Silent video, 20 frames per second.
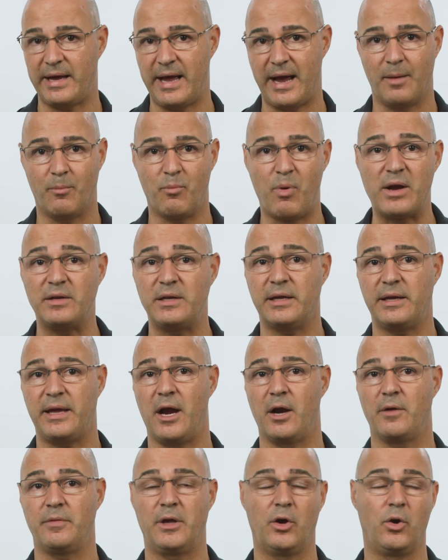chiropractic
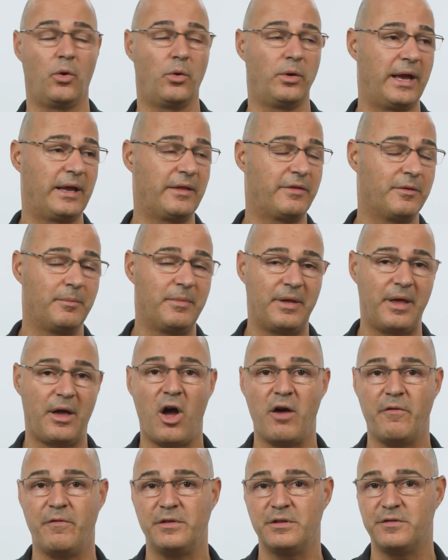care. They go get some
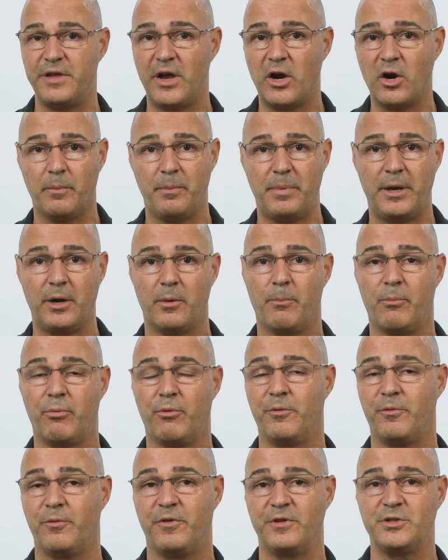office therapy or
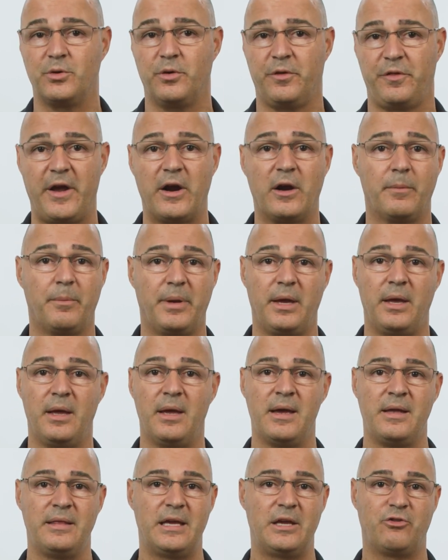physical therapy.
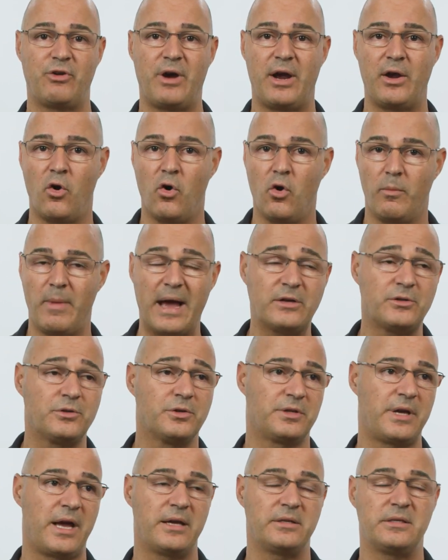They try home
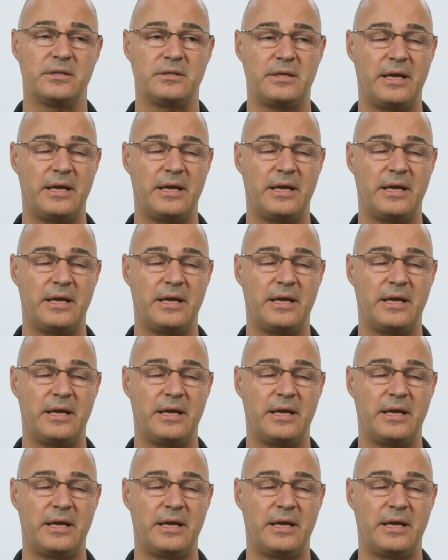exercises.